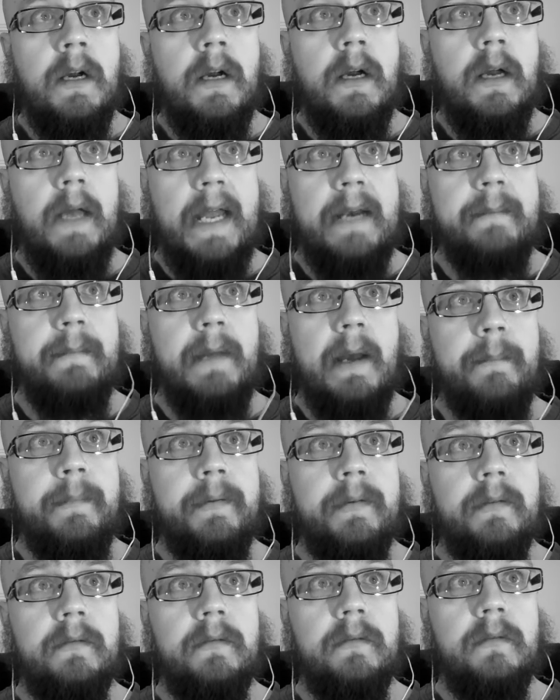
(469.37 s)
uh,
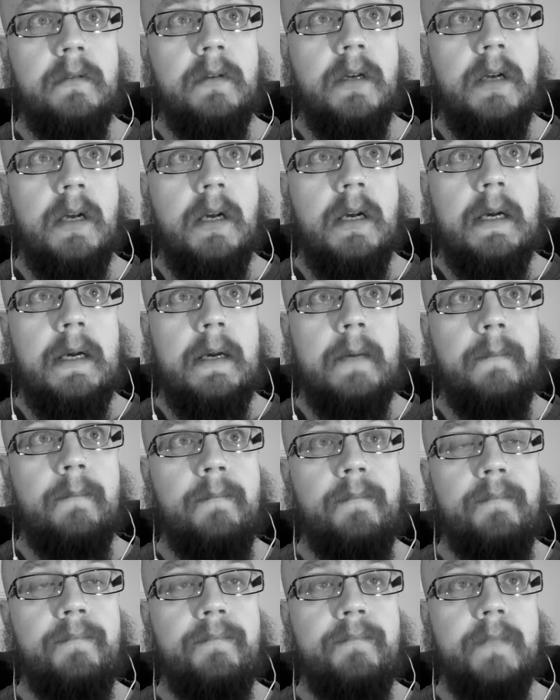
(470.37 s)
Nmap
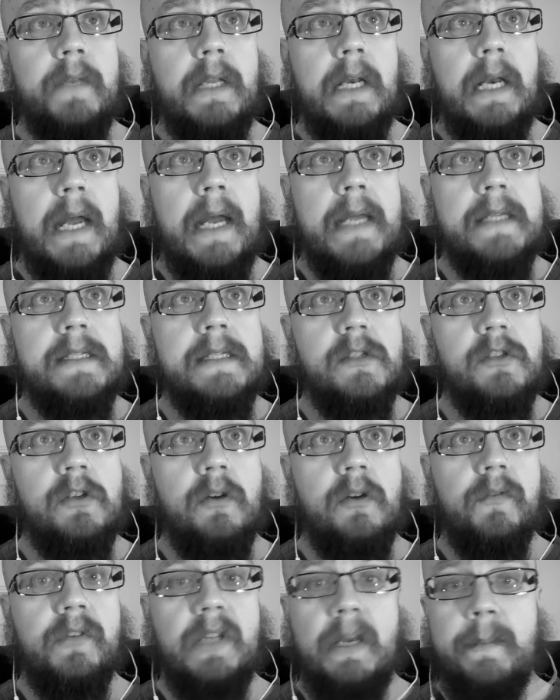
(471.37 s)
um, lines and
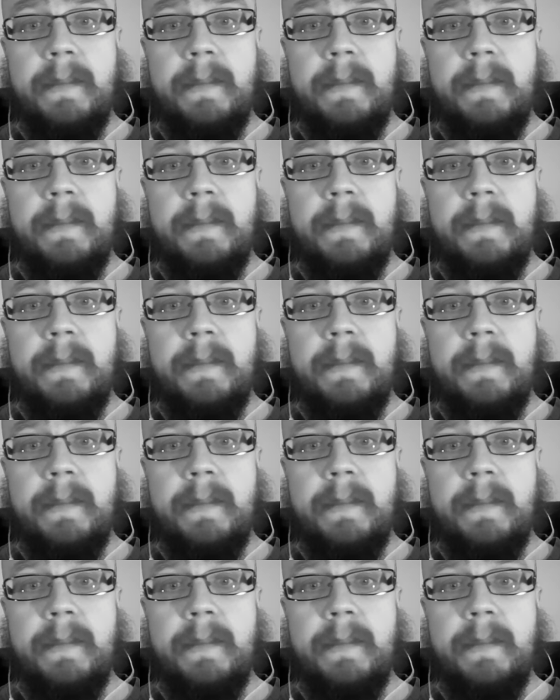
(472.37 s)
so forth.